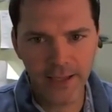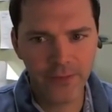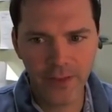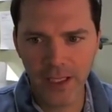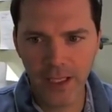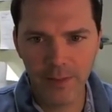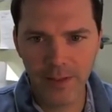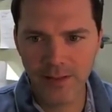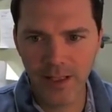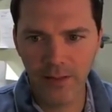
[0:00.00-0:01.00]
I
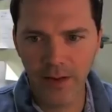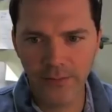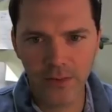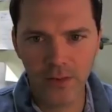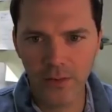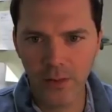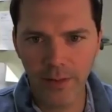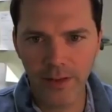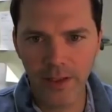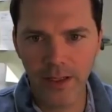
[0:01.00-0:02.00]
definitely am because they don't have
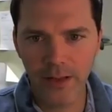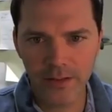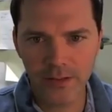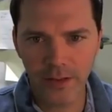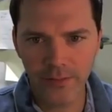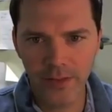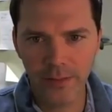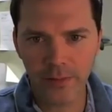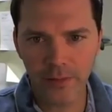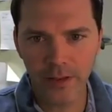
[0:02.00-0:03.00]
a crew about any of
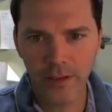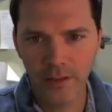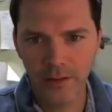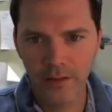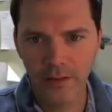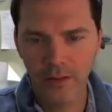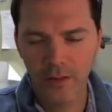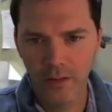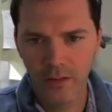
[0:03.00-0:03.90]
this stuff typically.